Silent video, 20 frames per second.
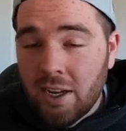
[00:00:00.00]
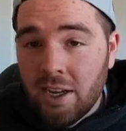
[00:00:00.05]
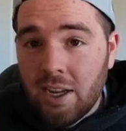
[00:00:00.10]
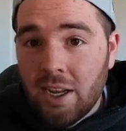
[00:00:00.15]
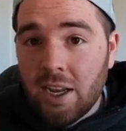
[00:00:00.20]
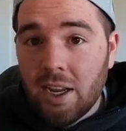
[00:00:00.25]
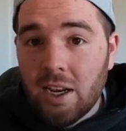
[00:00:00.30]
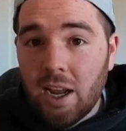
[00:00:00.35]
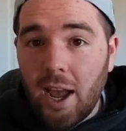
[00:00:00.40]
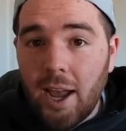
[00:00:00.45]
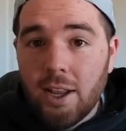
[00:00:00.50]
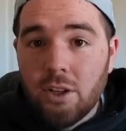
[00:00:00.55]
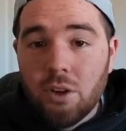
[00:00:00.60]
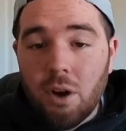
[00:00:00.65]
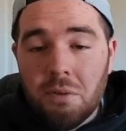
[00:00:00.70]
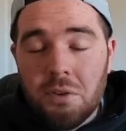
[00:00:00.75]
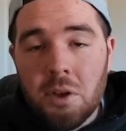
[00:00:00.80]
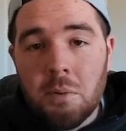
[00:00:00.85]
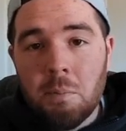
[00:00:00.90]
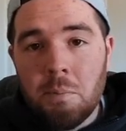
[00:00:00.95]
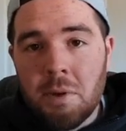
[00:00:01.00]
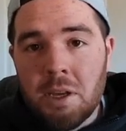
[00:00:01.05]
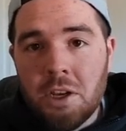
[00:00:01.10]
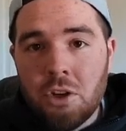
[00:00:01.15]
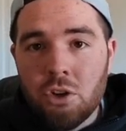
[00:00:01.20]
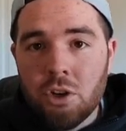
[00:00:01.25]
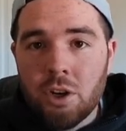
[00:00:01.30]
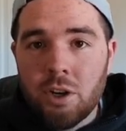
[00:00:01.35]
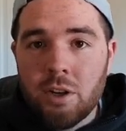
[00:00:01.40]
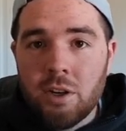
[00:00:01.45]
And I drafted
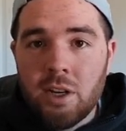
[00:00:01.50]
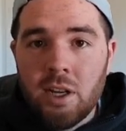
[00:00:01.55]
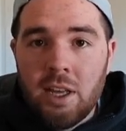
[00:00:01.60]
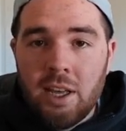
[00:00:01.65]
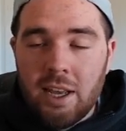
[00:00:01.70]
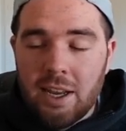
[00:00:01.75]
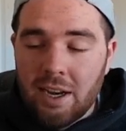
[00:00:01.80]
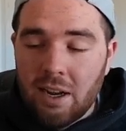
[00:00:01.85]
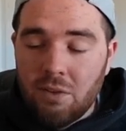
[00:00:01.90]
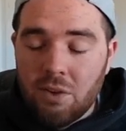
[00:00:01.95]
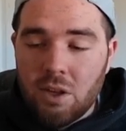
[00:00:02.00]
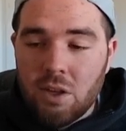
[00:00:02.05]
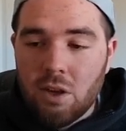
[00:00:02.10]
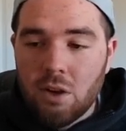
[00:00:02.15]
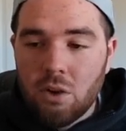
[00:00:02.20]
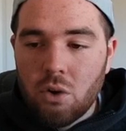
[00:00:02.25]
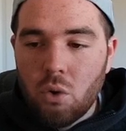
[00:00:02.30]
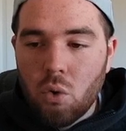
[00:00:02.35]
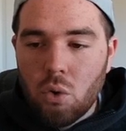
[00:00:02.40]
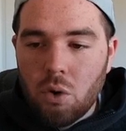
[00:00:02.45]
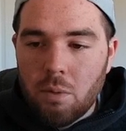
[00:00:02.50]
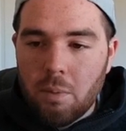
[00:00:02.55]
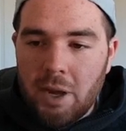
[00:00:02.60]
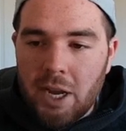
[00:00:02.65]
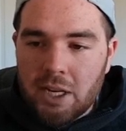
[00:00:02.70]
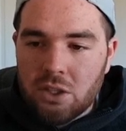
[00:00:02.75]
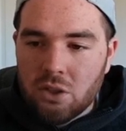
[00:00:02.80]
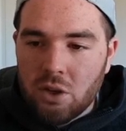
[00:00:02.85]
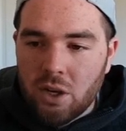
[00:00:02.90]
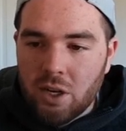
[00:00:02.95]
Bijan, and I have a young
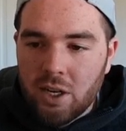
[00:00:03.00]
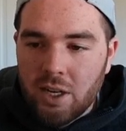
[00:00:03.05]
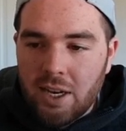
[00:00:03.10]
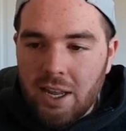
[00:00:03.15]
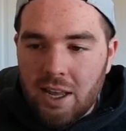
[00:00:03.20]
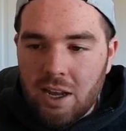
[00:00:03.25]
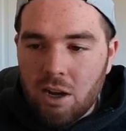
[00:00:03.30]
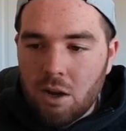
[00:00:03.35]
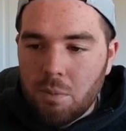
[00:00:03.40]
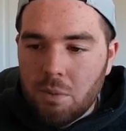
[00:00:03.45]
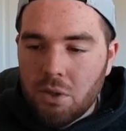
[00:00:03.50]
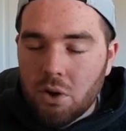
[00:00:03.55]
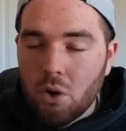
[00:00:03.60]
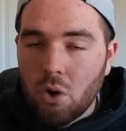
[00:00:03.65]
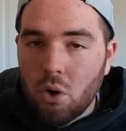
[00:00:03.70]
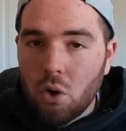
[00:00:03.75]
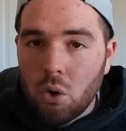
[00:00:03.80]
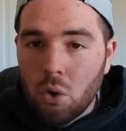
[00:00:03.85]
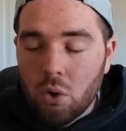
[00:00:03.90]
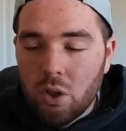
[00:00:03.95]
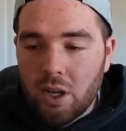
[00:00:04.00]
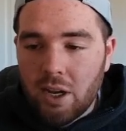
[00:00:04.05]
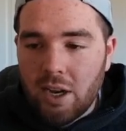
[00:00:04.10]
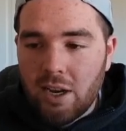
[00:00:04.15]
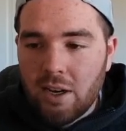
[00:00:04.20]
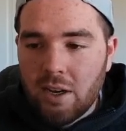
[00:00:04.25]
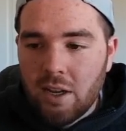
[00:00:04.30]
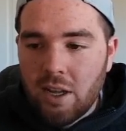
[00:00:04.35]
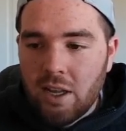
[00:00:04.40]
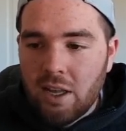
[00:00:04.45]
quarterback, so I'm going to help the
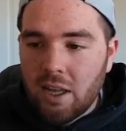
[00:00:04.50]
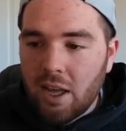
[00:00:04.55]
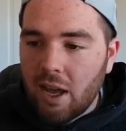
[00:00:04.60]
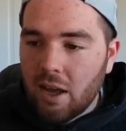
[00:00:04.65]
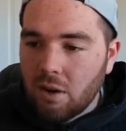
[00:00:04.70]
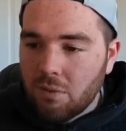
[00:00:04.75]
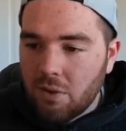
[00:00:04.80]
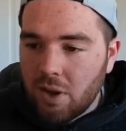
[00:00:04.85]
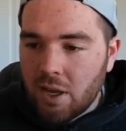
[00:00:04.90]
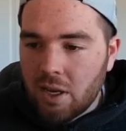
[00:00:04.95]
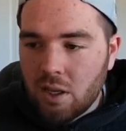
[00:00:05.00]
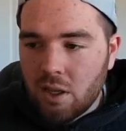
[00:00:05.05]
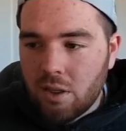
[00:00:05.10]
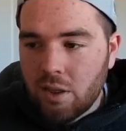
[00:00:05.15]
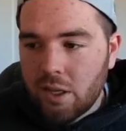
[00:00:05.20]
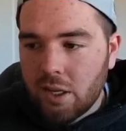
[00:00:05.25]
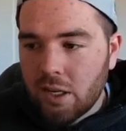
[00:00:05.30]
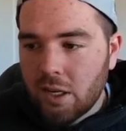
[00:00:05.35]
O-line out of anything.